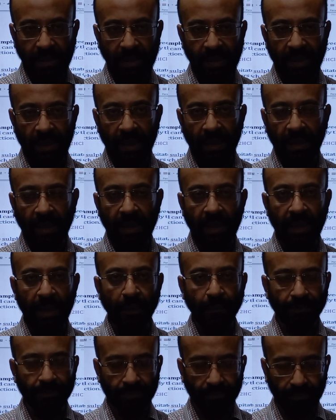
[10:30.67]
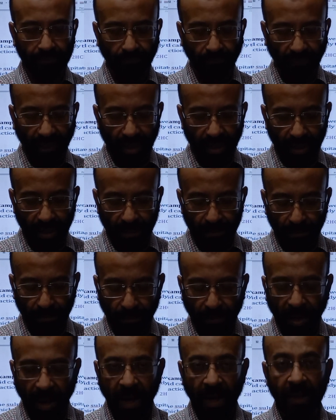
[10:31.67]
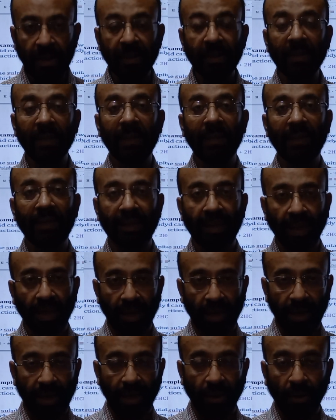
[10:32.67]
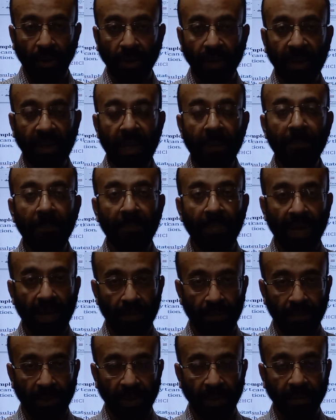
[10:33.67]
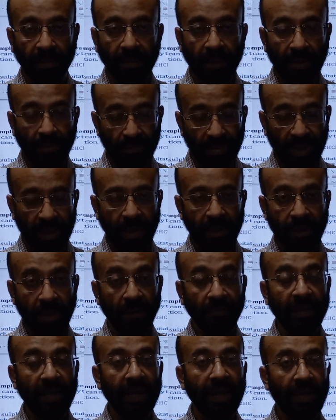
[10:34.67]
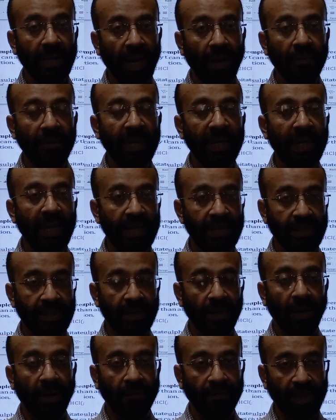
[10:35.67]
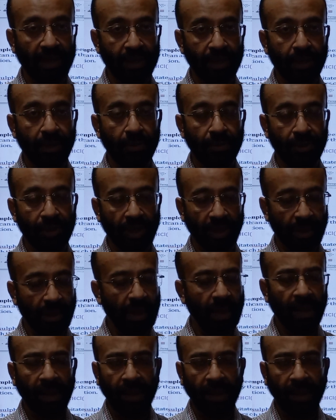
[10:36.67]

see the mark on the paper because of the cloudiness of the solution.